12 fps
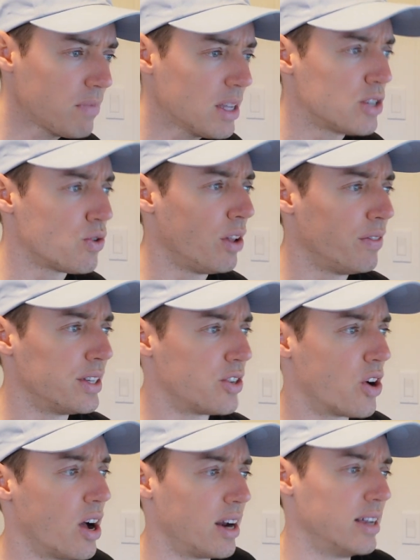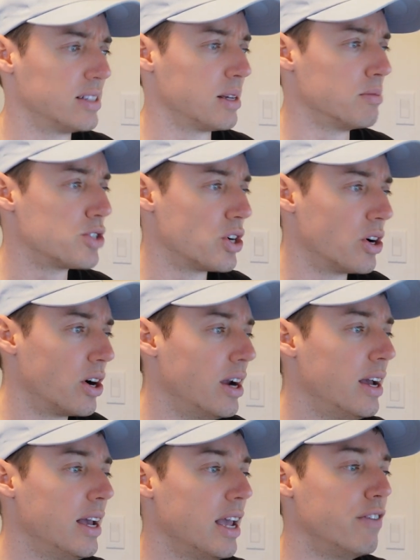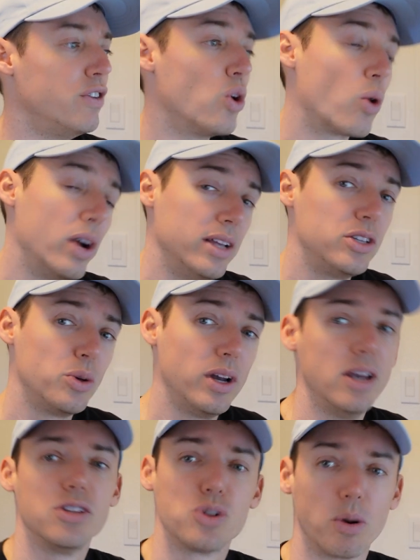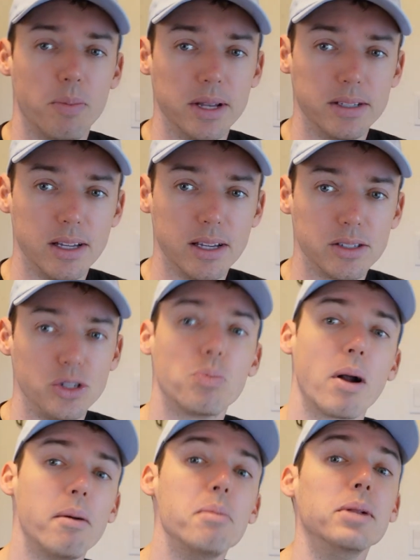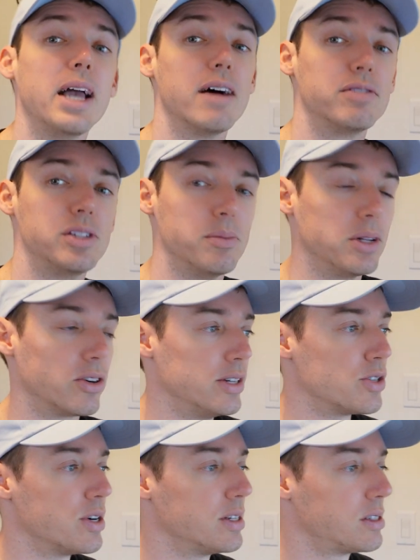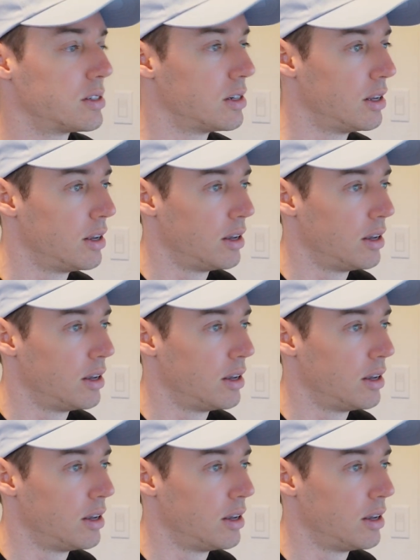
is relevant to your audience. I'm sure if you're into it and it's your business, you probably have similar interests.